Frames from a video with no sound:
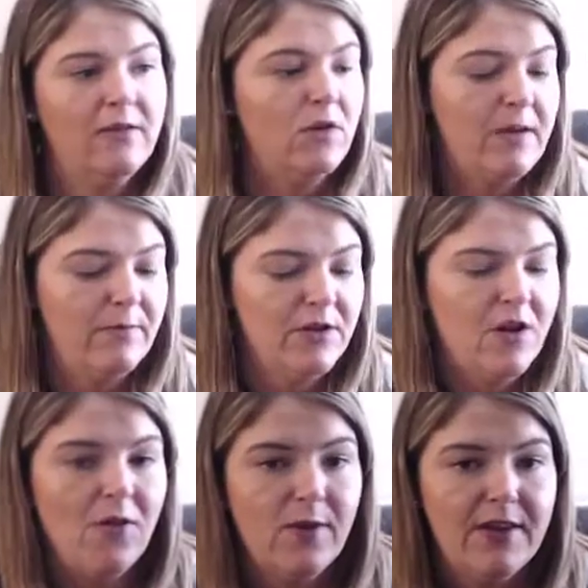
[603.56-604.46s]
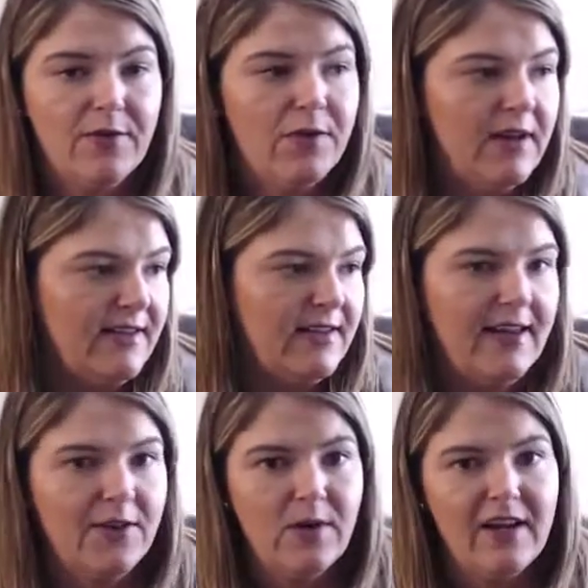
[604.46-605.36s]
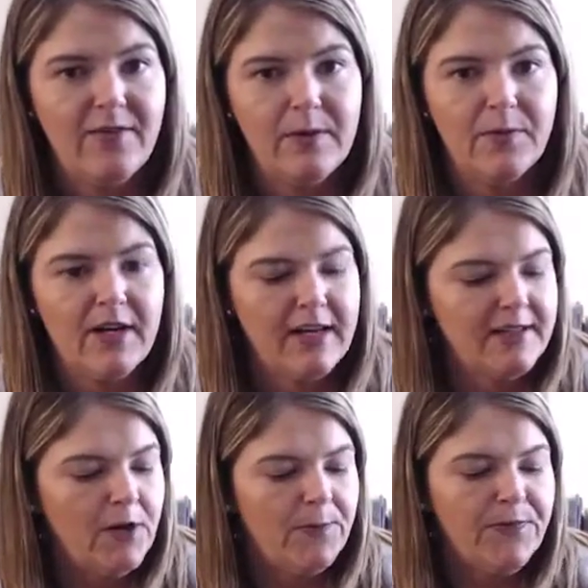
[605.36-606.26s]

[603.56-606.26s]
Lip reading: or I burned all the way through, and then the other one I've been burning. So